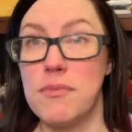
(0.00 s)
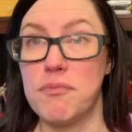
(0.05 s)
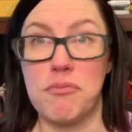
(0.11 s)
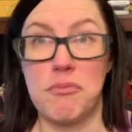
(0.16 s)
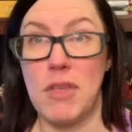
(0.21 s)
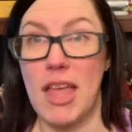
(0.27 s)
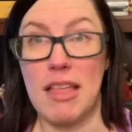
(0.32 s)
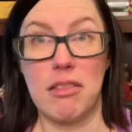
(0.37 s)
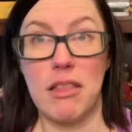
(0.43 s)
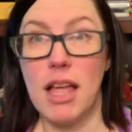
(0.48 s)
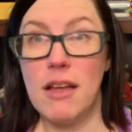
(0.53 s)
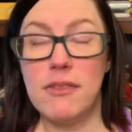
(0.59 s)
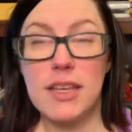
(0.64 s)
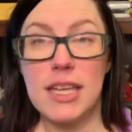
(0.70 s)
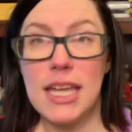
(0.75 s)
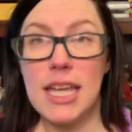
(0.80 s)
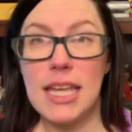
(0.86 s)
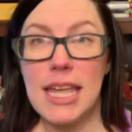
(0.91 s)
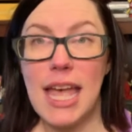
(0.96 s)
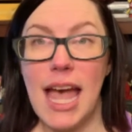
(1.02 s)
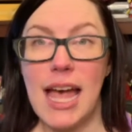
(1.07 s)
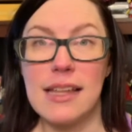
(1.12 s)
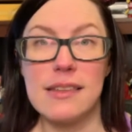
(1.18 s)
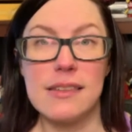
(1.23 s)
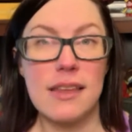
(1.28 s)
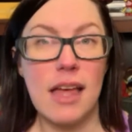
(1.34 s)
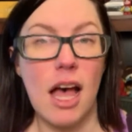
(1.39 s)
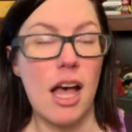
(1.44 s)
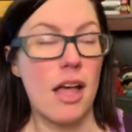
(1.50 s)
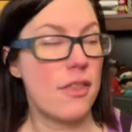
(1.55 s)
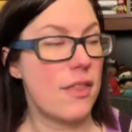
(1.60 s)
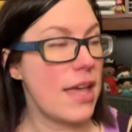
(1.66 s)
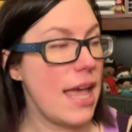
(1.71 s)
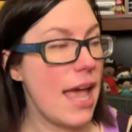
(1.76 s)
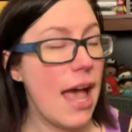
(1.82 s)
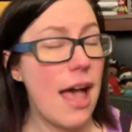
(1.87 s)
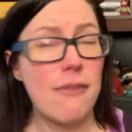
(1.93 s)
They love Kit Kats.
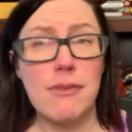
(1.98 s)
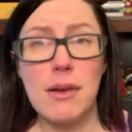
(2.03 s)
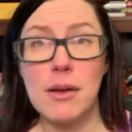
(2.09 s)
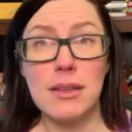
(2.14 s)
They have